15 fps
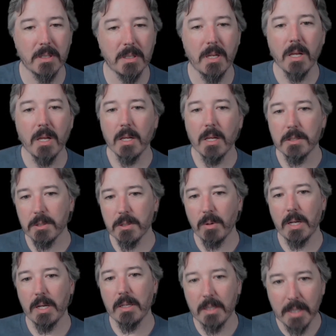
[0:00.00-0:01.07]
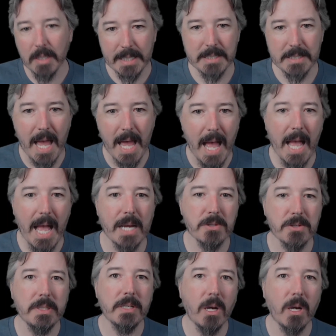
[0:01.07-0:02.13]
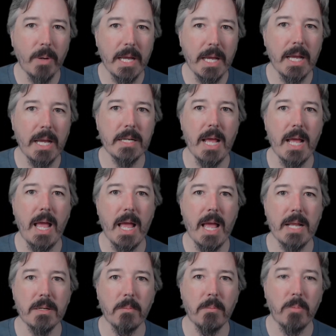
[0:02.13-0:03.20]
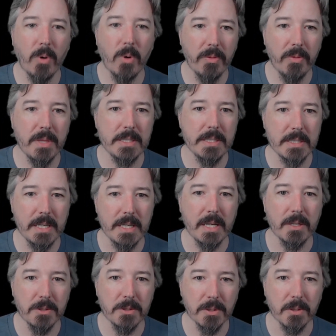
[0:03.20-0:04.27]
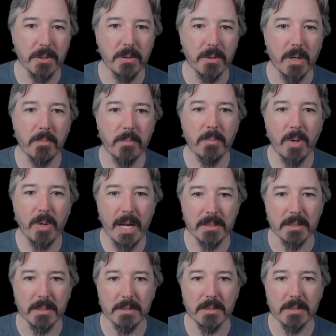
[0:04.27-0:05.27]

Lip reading: So let's actually go ahead and put this into practice.